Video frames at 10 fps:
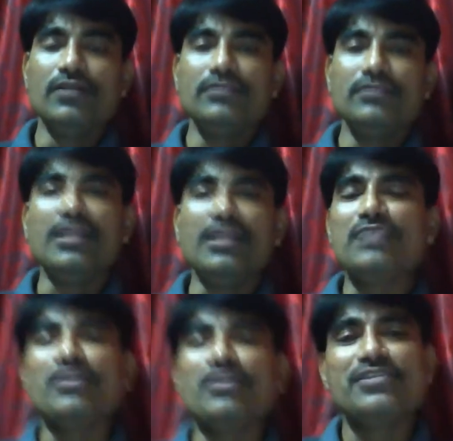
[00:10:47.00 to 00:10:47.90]
The next
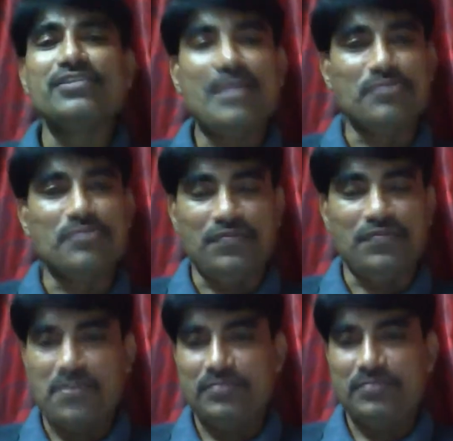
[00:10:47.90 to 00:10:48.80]
one is types of
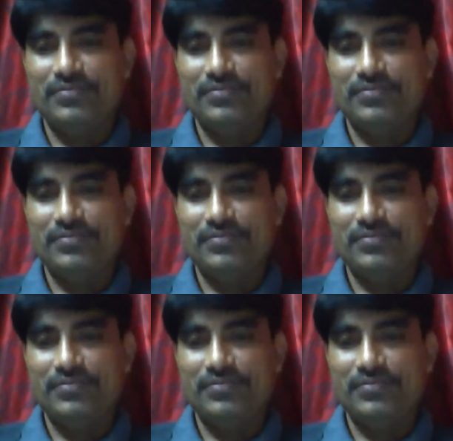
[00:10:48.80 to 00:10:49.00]
verbs,